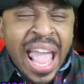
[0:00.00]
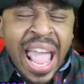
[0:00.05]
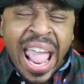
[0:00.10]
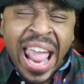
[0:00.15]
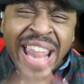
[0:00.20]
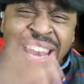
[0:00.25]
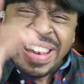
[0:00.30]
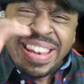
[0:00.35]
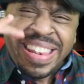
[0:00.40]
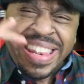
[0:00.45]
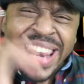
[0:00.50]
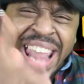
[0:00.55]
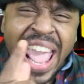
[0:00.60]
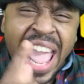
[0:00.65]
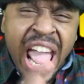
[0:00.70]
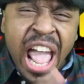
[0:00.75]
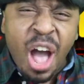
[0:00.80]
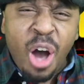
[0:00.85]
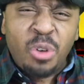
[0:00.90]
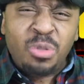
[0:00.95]
And
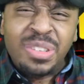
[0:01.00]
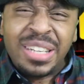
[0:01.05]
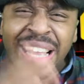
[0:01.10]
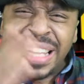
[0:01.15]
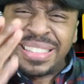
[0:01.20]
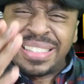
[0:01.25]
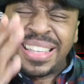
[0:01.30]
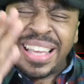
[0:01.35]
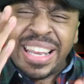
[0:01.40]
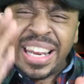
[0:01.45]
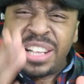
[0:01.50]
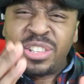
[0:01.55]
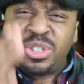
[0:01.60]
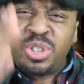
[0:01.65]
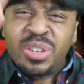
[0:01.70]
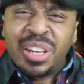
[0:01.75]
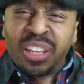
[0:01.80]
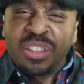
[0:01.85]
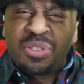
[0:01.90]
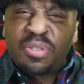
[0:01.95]
now let's get
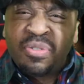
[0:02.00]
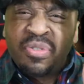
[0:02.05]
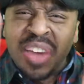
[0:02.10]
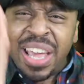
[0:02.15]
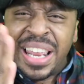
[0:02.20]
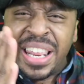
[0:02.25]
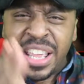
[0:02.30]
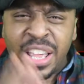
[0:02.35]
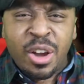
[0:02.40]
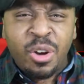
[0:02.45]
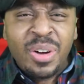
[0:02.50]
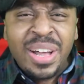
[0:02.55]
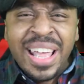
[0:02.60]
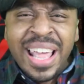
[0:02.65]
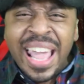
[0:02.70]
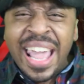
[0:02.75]
into this video.